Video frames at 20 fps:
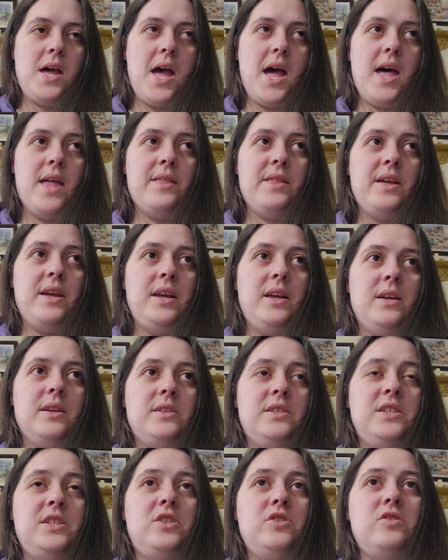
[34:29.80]
I
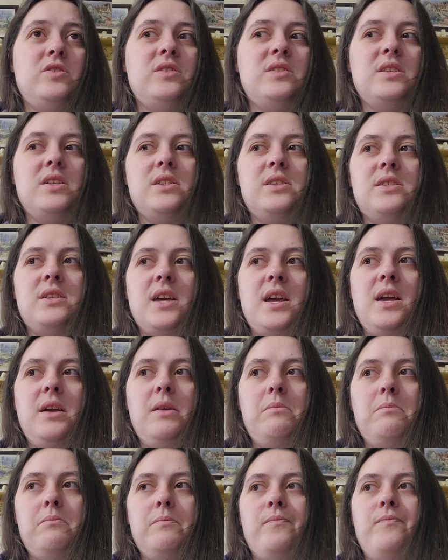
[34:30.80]
think she's using the
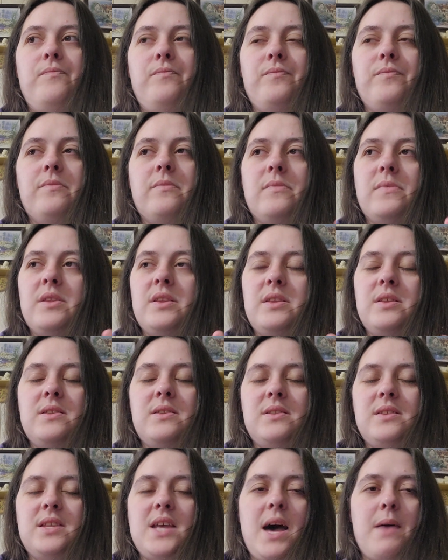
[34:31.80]
same
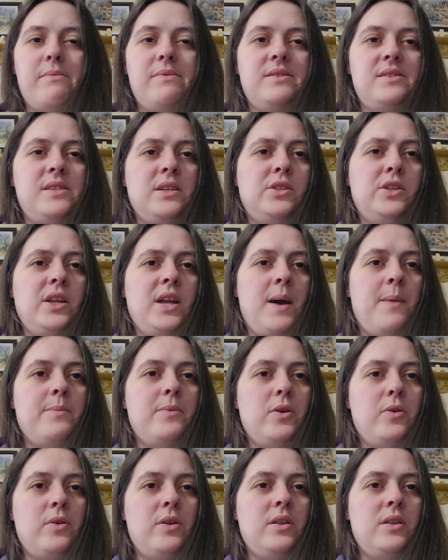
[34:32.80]
type of stitching I'm
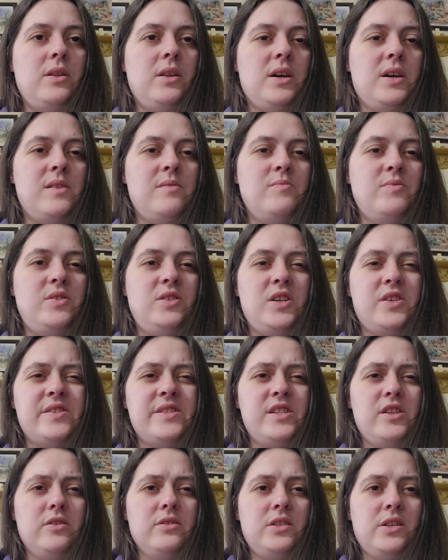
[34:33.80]
doing. She goes
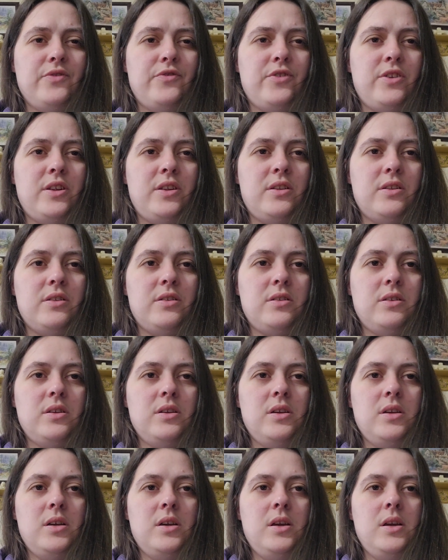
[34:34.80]
a little different.
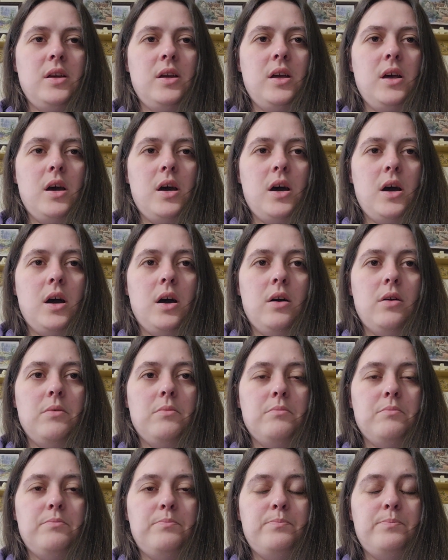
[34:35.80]

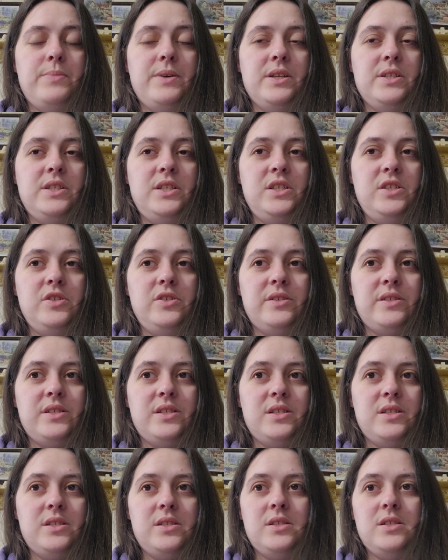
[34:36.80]
But she's
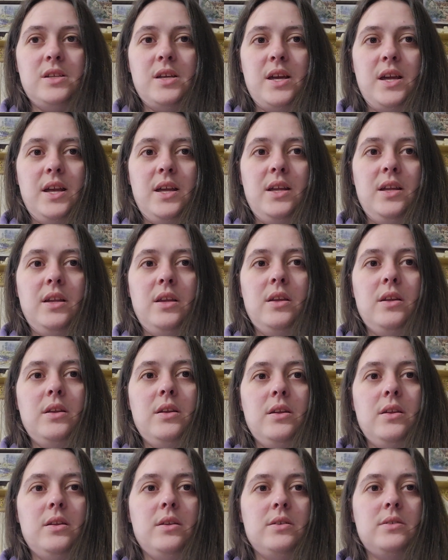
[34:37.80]
using a
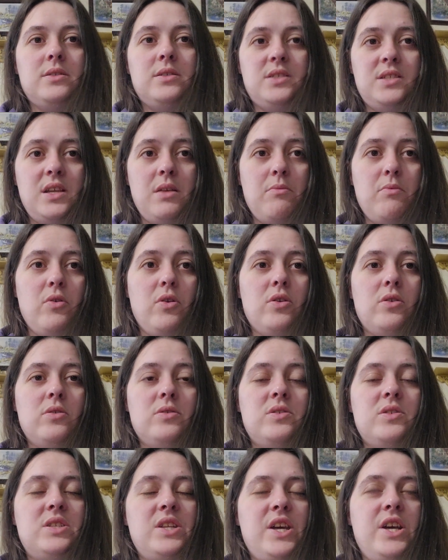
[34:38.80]
similar
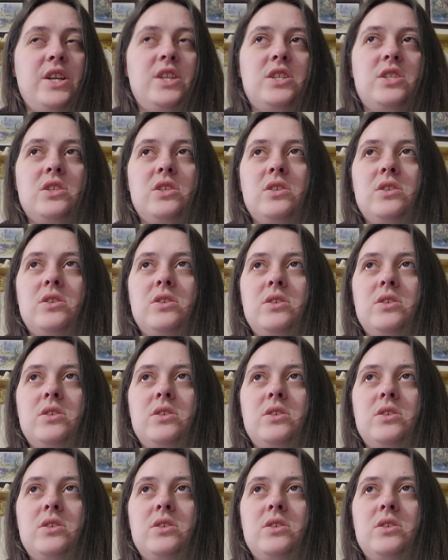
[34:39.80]
stitch,